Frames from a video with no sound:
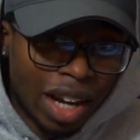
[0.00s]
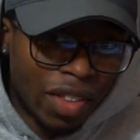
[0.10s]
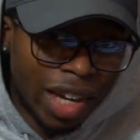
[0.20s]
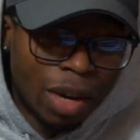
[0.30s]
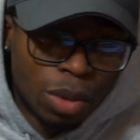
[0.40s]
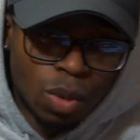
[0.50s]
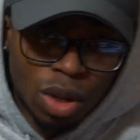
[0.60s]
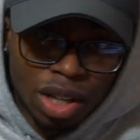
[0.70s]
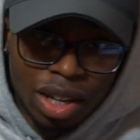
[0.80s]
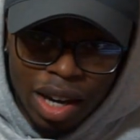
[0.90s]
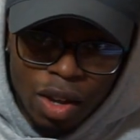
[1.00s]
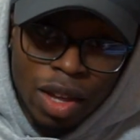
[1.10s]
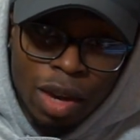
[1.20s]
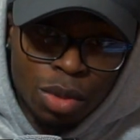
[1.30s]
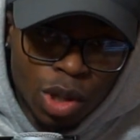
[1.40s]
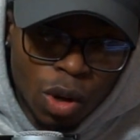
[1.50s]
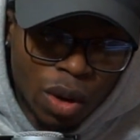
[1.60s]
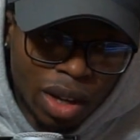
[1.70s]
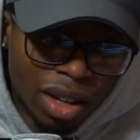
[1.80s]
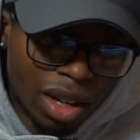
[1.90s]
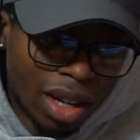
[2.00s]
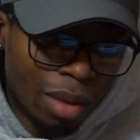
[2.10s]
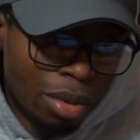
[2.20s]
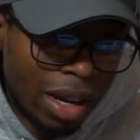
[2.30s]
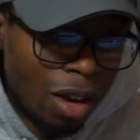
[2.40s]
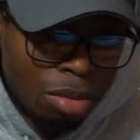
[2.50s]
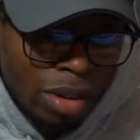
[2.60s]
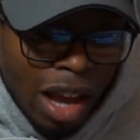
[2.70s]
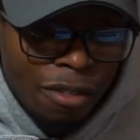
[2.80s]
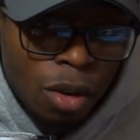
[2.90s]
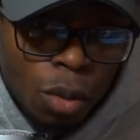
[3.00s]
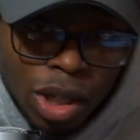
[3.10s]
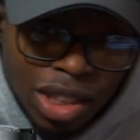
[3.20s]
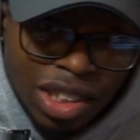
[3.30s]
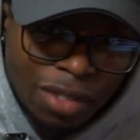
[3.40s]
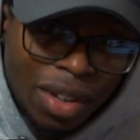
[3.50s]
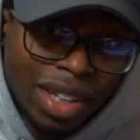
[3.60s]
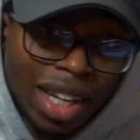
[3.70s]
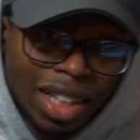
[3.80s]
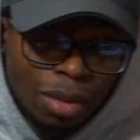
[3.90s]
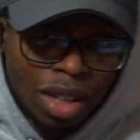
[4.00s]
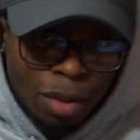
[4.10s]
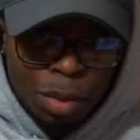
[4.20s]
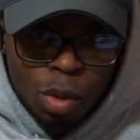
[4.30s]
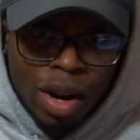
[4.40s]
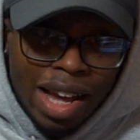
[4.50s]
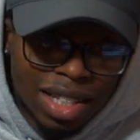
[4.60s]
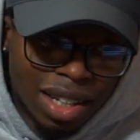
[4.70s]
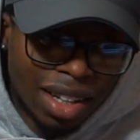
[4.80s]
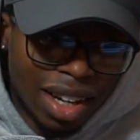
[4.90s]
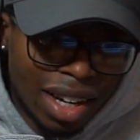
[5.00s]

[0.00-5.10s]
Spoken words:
and how the game was working, how the game was going, how pre-alpha worked and stuff like that a lot of people were asking.